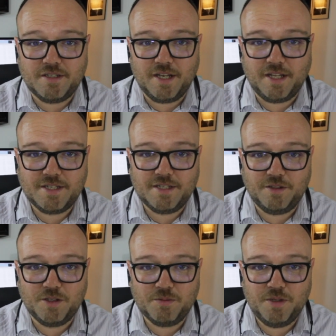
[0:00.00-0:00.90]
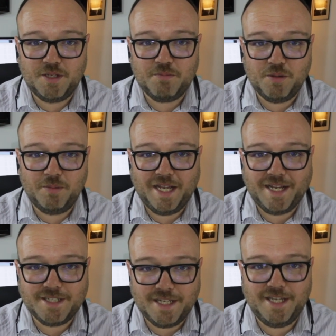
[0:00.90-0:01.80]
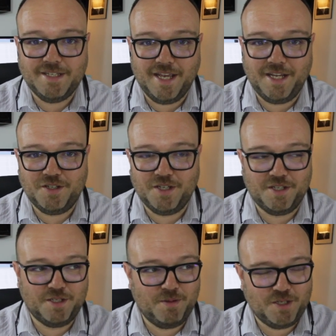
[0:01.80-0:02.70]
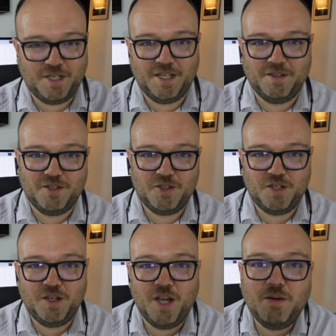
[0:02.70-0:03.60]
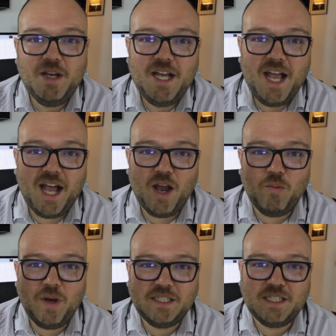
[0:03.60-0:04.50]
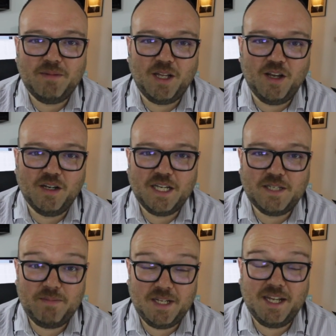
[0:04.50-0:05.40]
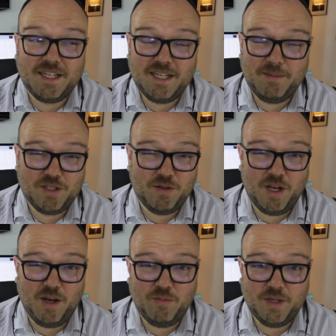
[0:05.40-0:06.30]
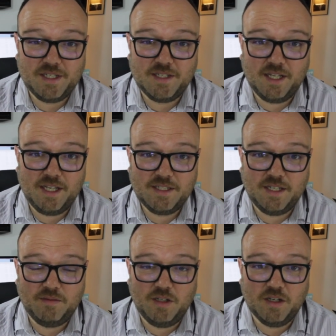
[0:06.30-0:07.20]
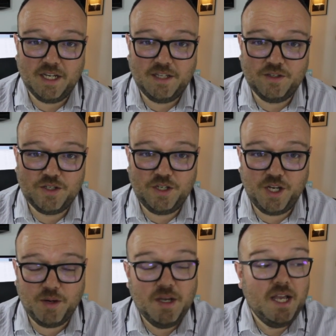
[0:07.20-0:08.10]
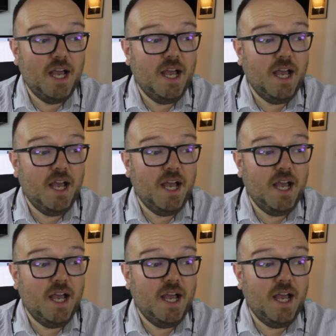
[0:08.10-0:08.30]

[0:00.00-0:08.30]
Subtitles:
since I last said those words. It probably actually is ages, especially in the studio. Welcome along. It's been, I say, about 2.5 weeks since I last did a vlog in the studio.